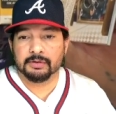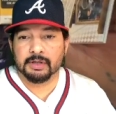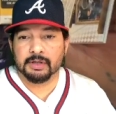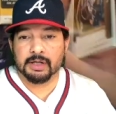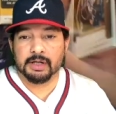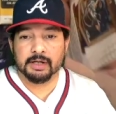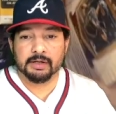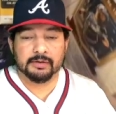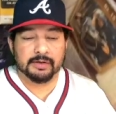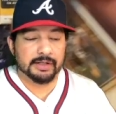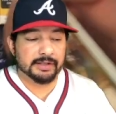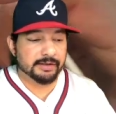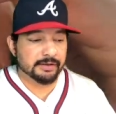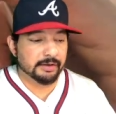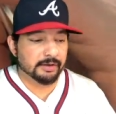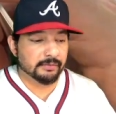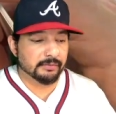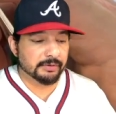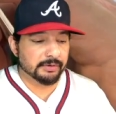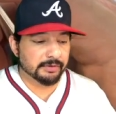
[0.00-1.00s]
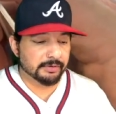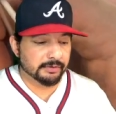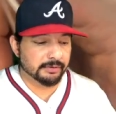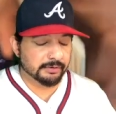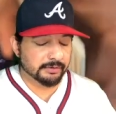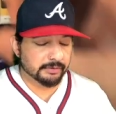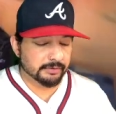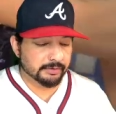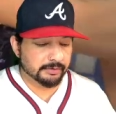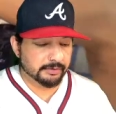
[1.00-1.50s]
Oh, that's a good one.
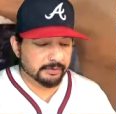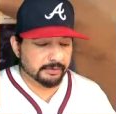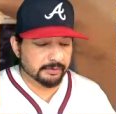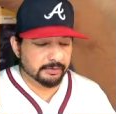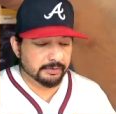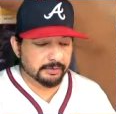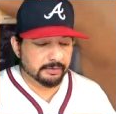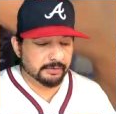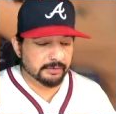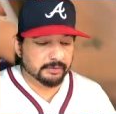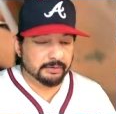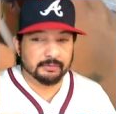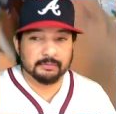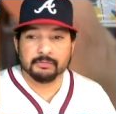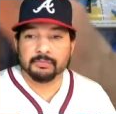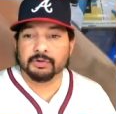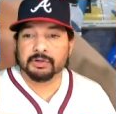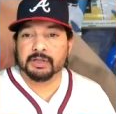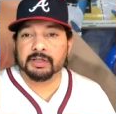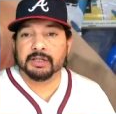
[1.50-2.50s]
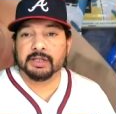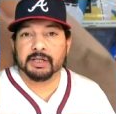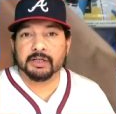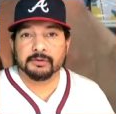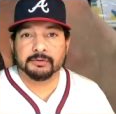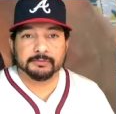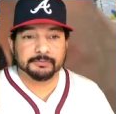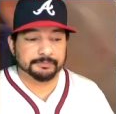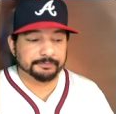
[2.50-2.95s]
Putting it down.